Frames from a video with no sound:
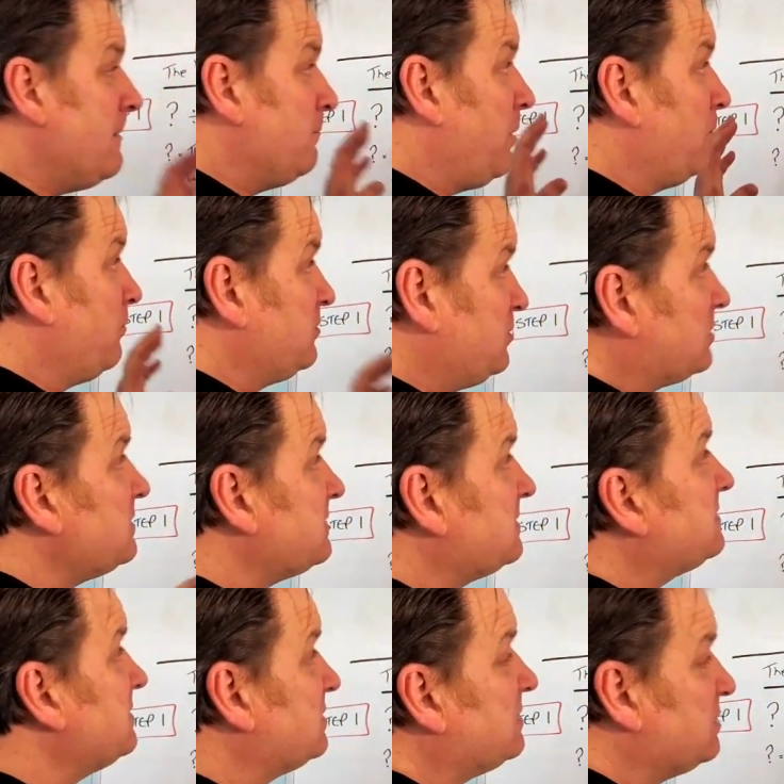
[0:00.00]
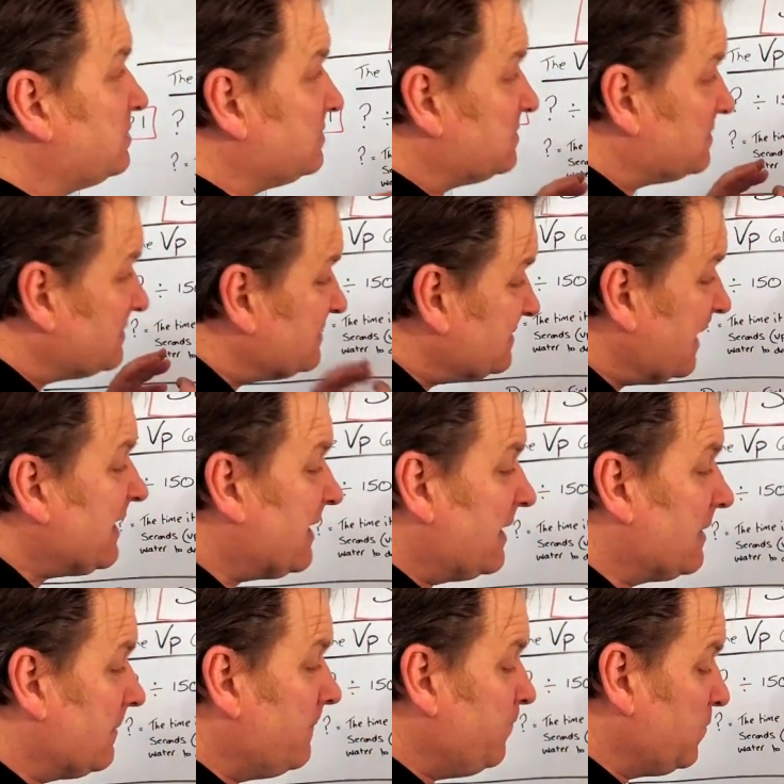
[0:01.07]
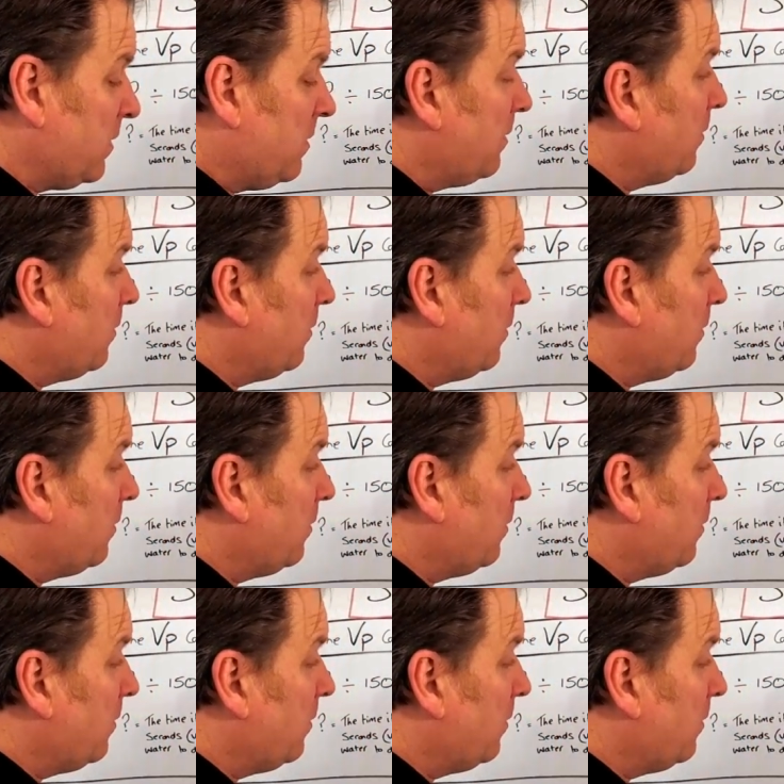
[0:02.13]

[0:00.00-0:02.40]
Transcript: But we're just sticking